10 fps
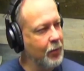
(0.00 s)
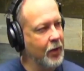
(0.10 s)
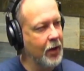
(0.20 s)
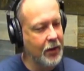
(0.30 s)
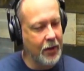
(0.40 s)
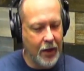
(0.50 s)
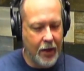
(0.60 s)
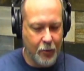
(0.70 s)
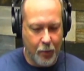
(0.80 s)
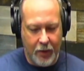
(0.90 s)
and I think
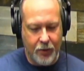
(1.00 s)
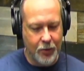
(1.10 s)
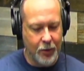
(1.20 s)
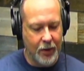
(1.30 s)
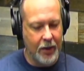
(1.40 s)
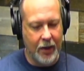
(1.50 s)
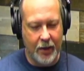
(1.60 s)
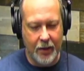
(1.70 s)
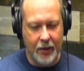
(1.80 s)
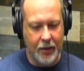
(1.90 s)
God's blessed you with that, and I
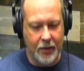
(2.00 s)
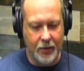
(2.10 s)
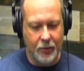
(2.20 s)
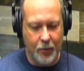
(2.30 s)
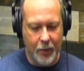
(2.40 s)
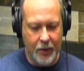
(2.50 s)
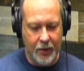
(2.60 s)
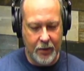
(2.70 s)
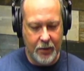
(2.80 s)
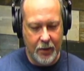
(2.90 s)
think it's a
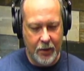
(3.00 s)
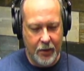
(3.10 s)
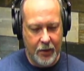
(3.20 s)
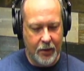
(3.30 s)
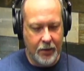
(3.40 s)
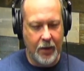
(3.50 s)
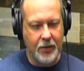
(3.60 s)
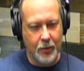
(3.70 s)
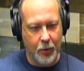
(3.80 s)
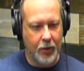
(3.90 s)
tremendous
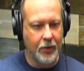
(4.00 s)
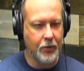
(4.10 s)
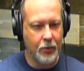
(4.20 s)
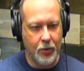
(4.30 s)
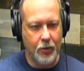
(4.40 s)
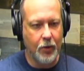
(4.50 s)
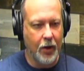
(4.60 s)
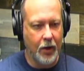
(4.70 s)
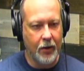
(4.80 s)
testimony to who you are,